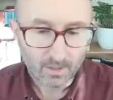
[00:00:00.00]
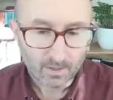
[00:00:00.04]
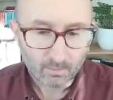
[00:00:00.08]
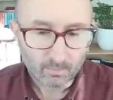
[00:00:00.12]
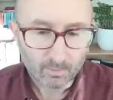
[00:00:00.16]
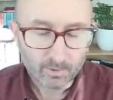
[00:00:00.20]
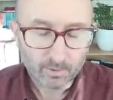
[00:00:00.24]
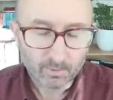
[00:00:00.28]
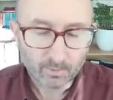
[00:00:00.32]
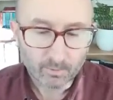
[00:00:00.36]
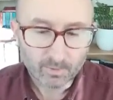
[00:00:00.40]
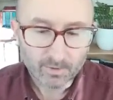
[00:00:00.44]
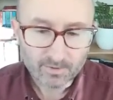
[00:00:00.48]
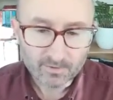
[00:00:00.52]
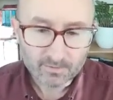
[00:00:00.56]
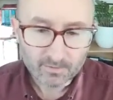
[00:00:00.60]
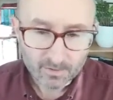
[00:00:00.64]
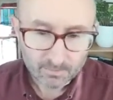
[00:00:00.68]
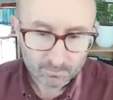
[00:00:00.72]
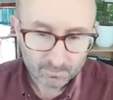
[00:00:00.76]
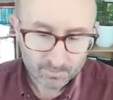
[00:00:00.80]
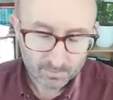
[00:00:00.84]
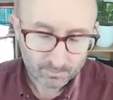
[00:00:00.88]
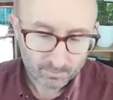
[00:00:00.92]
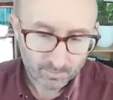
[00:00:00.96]
We know that
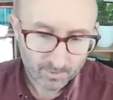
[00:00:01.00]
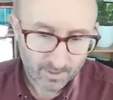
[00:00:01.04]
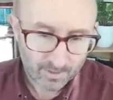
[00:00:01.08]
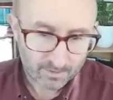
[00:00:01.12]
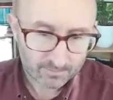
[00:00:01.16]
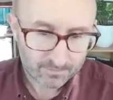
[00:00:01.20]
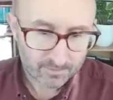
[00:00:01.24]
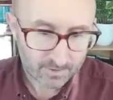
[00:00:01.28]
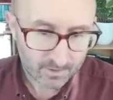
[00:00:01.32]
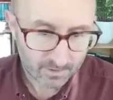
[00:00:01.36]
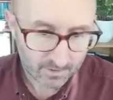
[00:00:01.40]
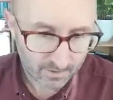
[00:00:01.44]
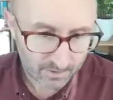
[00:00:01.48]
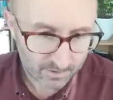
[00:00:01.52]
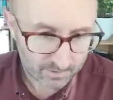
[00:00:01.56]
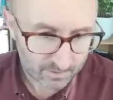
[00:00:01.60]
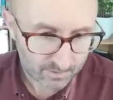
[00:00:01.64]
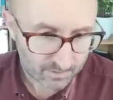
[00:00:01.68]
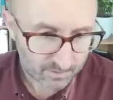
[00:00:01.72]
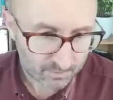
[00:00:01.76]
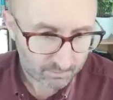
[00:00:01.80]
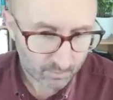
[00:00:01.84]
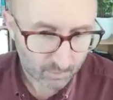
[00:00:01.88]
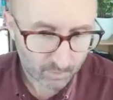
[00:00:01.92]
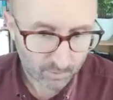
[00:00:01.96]
sleep-deprived
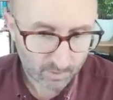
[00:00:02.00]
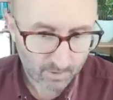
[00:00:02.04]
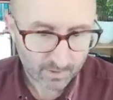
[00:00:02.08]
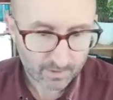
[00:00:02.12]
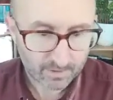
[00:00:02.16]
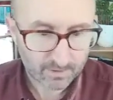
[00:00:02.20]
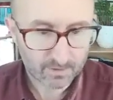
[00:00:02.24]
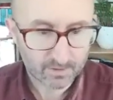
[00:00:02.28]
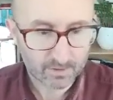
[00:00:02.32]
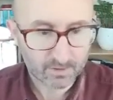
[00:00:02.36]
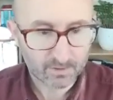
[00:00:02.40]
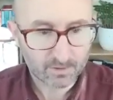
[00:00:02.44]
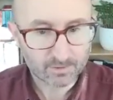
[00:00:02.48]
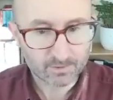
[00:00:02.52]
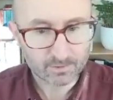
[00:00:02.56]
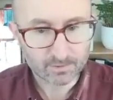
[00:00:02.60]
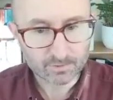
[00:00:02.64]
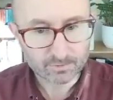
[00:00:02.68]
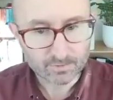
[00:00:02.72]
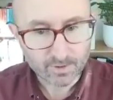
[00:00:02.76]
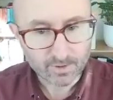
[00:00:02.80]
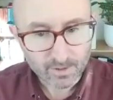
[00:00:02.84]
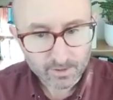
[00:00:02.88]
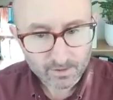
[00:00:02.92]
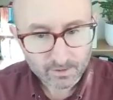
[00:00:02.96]
teenagers are more likely to
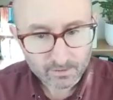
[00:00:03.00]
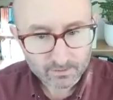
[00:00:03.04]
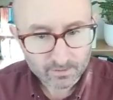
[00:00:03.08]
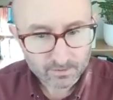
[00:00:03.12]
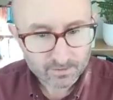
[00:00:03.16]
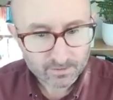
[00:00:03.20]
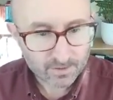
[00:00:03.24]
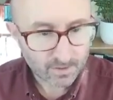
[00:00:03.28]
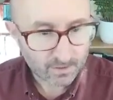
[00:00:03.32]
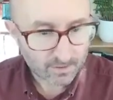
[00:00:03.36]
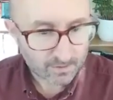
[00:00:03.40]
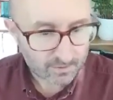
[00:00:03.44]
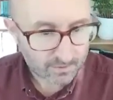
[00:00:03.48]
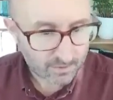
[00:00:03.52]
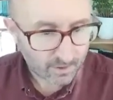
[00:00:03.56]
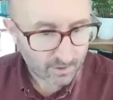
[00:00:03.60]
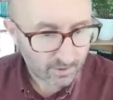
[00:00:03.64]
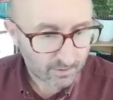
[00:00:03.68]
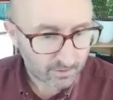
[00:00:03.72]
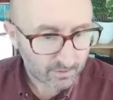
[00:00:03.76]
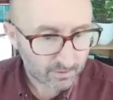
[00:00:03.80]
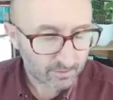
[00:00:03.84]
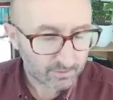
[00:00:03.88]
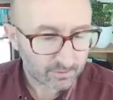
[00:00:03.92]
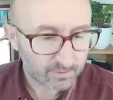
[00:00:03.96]
drink, to take
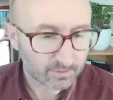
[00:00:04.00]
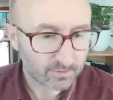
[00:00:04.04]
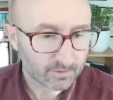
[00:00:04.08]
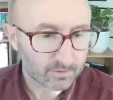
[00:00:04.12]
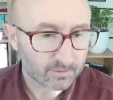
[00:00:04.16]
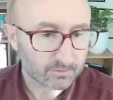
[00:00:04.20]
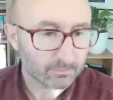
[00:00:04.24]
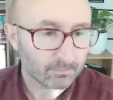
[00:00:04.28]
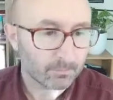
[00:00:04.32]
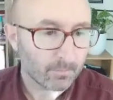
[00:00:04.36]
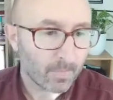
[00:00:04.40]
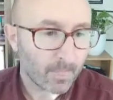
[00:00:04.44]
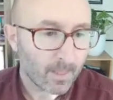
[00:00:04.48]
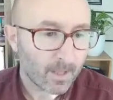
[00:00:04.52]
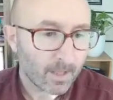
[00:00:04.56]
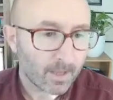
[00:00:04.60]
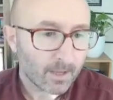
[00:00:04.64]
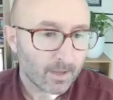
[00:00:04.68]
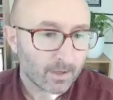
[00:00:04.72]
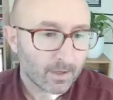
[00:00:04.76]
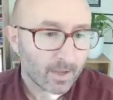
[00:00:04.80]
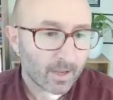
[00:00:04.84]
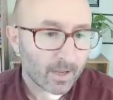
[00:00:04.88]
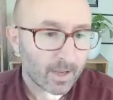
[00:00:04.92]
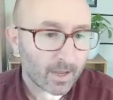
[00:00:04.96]
drugs, and
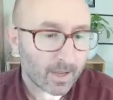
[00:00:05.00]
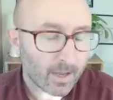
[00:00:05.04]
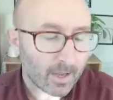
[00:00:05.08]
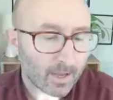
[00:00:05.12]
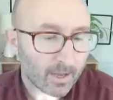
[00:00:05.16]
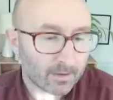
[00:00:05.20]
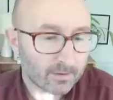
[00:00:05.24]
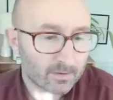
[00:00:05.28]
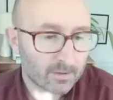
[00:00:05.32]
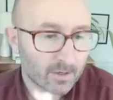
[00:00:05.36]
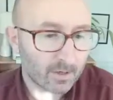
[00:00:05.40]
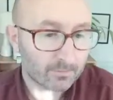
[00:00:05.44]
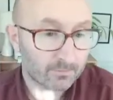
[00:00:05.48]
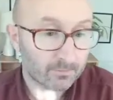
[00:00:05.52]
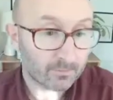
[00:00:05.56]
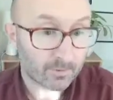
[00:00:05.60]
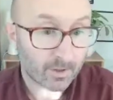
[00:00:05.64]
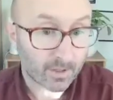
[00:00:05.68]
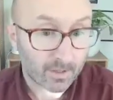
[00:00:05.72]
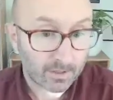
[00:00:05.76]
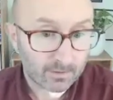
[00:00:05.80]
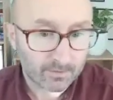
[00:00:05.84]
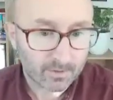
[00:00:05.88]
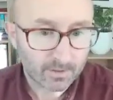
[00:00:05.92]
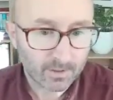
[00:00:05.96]
to have
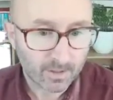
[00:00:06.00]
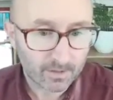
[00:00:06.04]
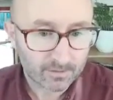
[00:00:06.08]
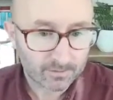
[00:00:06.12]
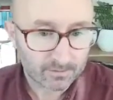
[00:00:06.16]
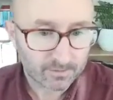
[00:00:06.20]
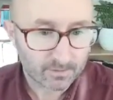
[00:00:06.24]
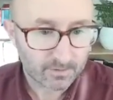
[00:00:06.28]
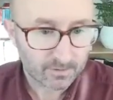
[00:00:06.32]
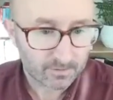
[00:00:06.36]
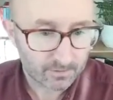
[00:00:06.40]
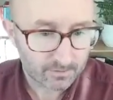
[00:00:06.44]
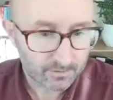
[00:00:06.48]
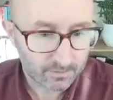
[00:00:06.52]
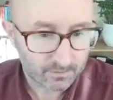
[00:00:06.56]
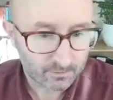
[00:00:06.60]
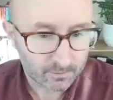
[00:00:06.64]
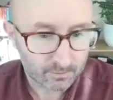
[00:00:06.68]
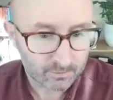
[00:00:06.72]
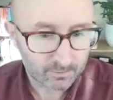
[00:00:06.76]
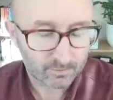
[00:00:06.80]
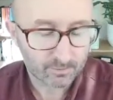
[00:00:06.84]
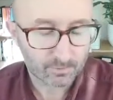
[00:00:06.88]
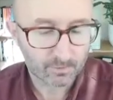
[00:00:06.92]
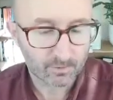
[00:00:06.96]
driving accidents,
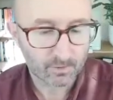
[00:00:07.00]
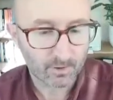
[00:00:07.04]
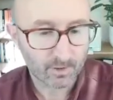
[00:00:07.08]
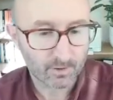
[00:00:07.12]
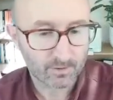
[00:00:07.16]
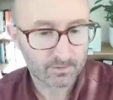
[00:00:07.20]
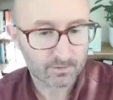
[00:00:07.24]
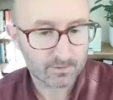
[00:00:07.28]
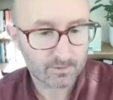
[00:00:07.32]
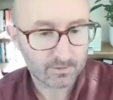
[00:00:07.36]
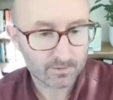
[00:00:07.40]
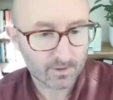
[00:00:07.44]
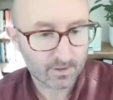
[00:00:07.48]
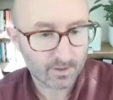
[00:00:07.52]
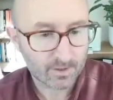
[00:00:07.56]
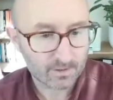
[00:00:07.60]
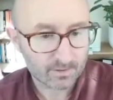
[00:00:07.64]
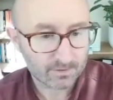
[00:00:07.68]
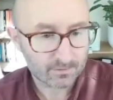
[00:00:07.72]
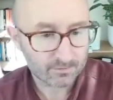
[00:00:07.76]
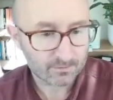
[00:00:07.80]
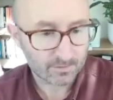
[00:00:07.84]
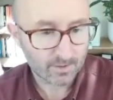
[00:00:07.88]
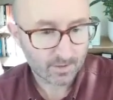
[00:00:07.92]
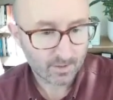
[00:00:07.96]
those who are allowed to
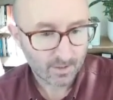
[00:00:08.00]
drive.